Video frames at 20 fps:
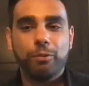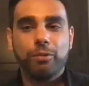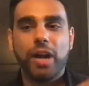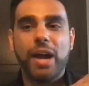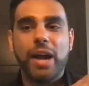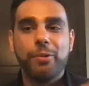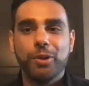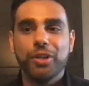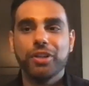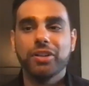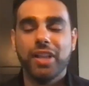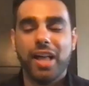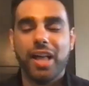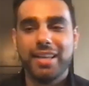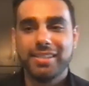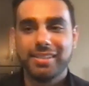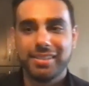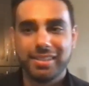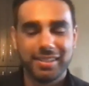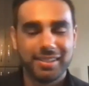
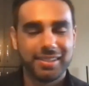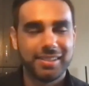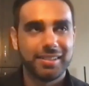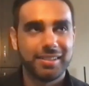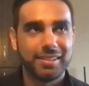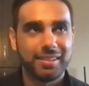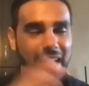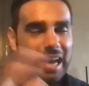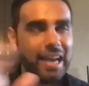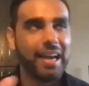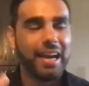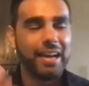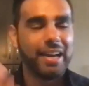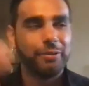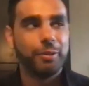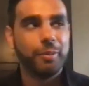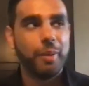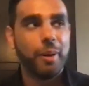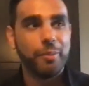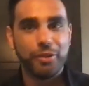realized this, I
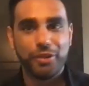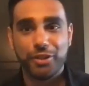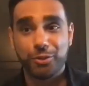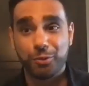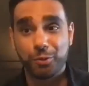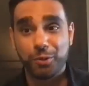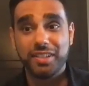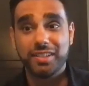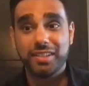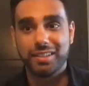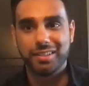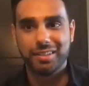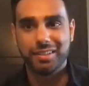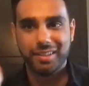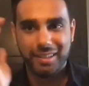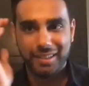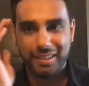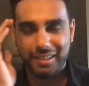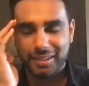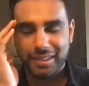remember this
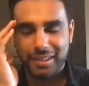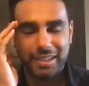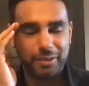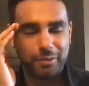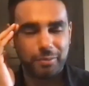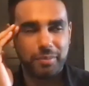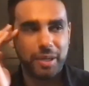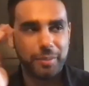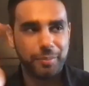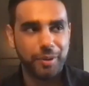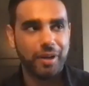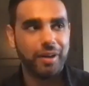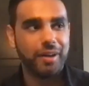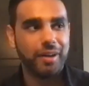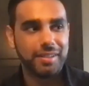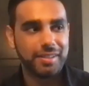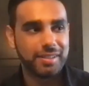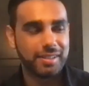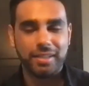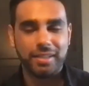recently, like my parents
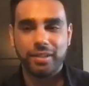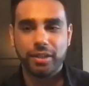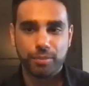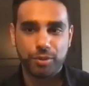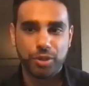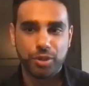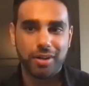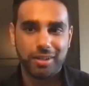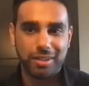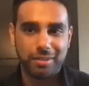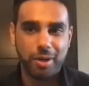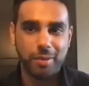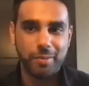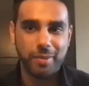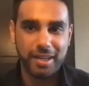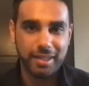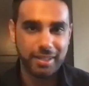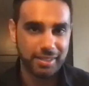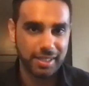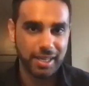were talking about
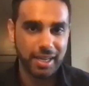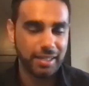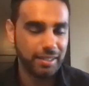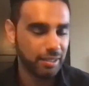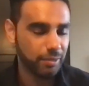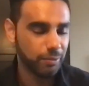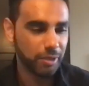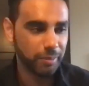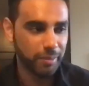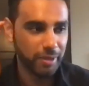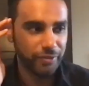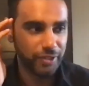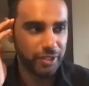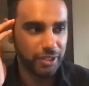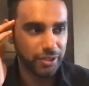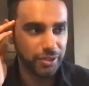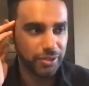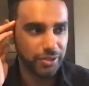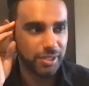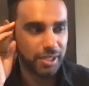my anxiety in one of my
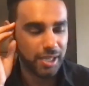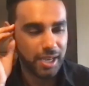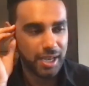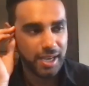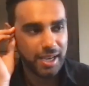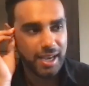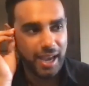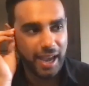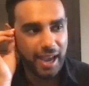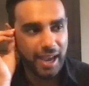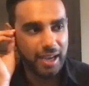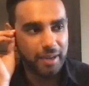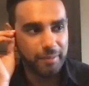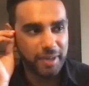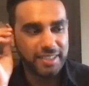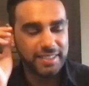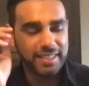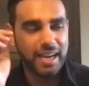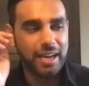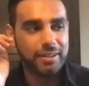videos. And my
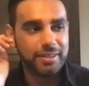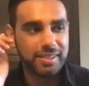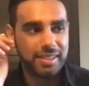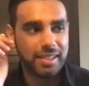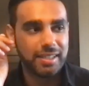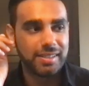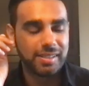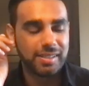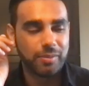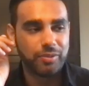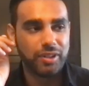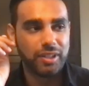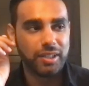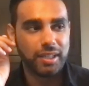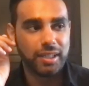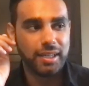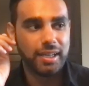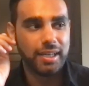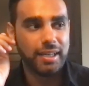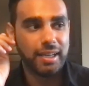dad said something,
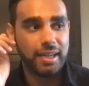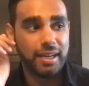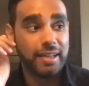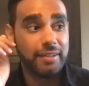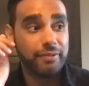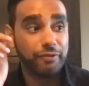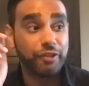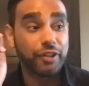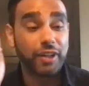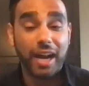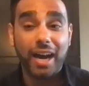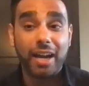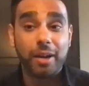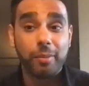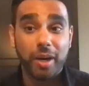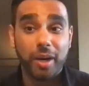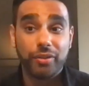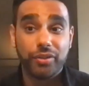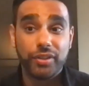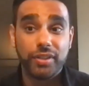and I forgot
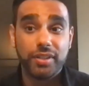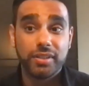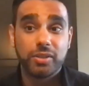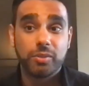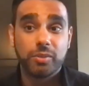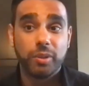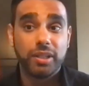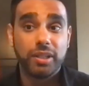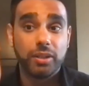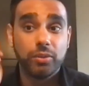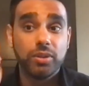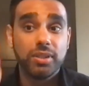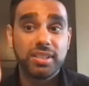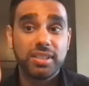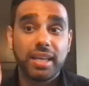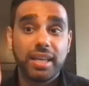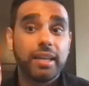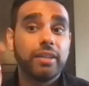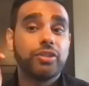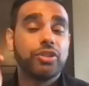about this, but he was
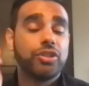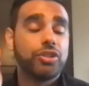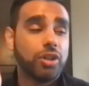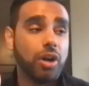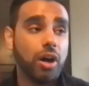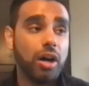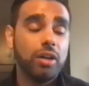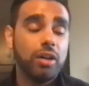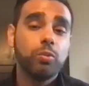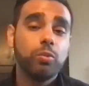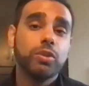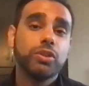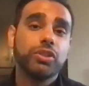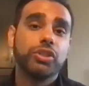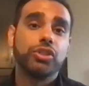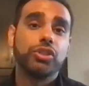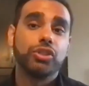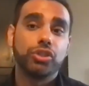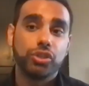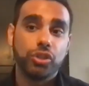like, Shaan was
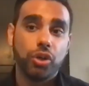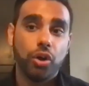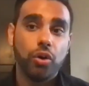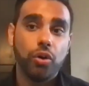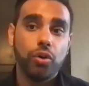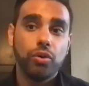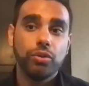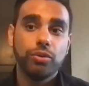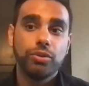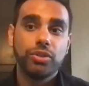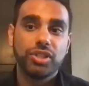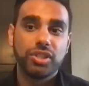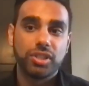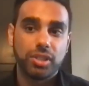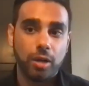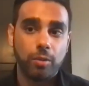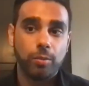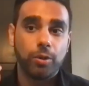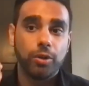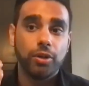so
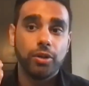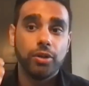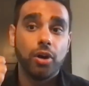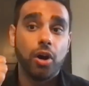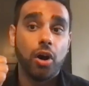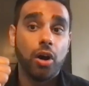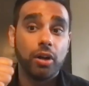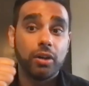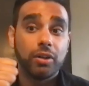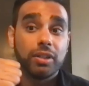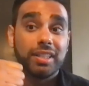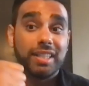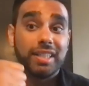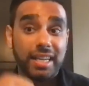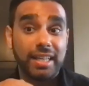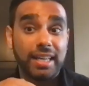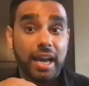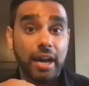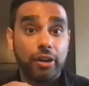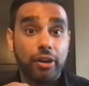stubborn on
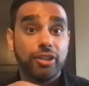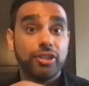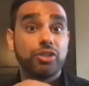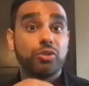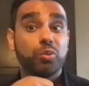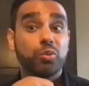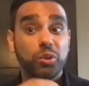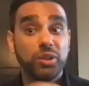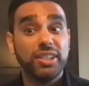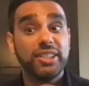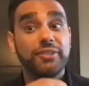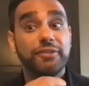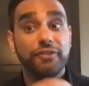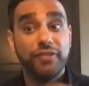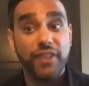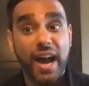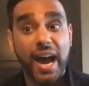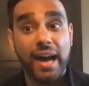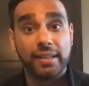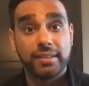getting out of this really
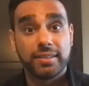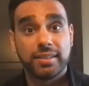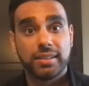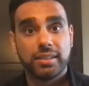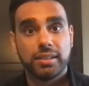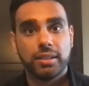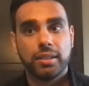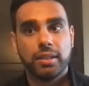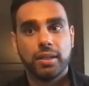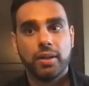fast.